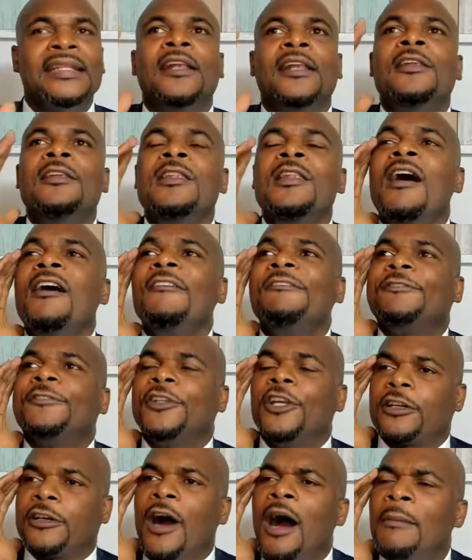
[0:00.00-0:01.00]
They
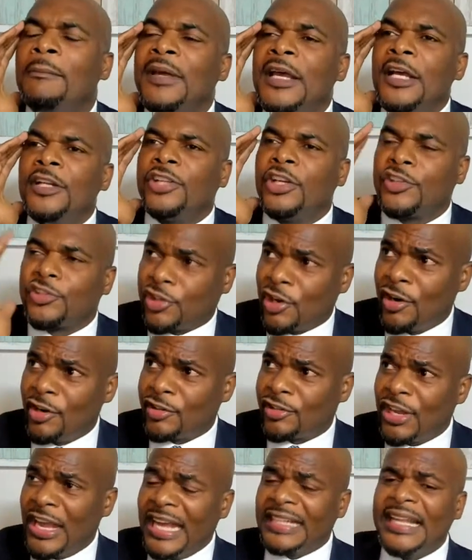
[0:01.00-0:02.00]
love to come to
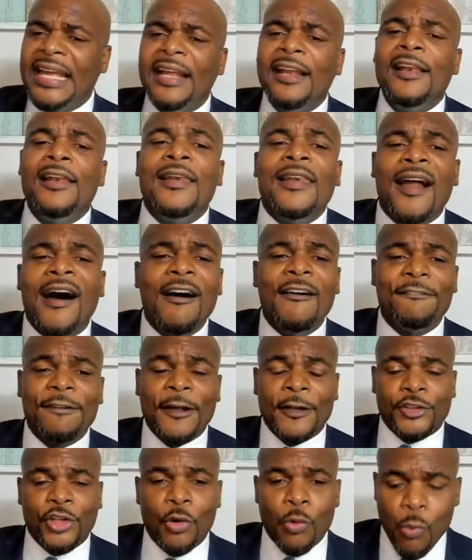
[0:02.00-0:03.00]
church. They
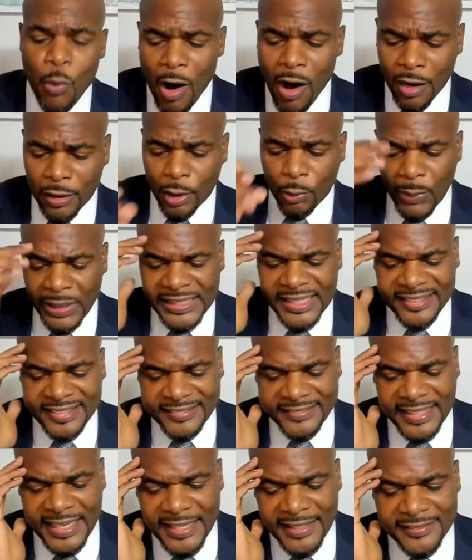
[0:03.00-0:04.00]
love to walk with
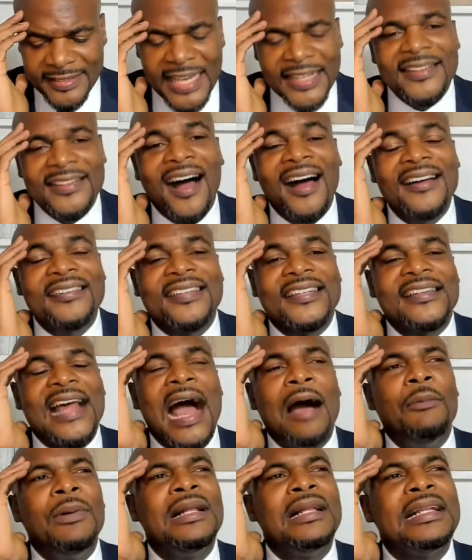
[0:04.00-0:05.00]
the saints. And God
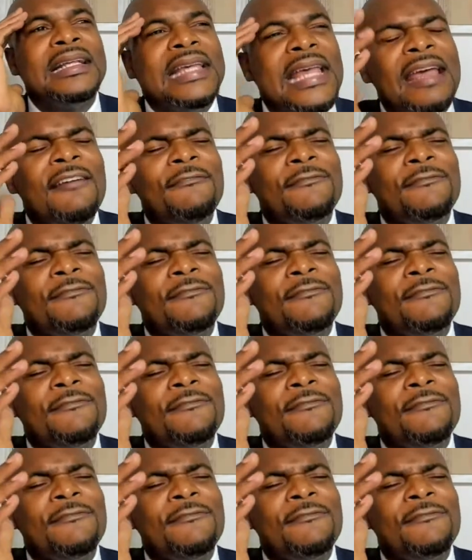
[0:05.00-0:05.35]
says, I will